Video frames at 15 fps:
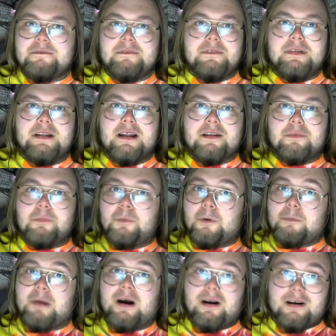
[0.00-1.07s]
another
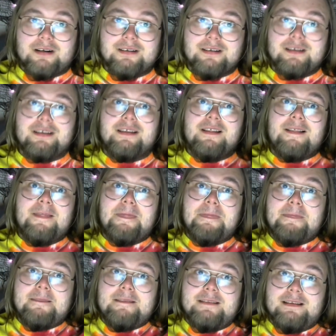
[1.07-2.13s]
warm heart,
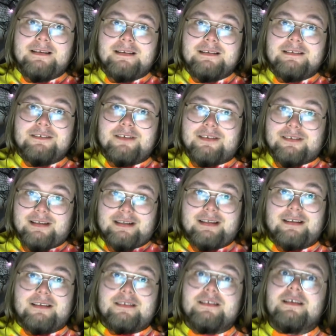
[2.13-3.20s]
just like
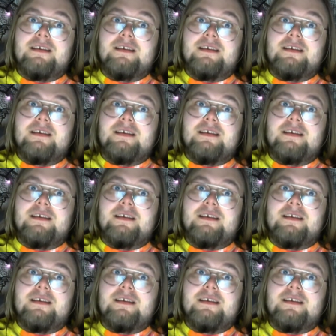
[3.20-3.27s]
his,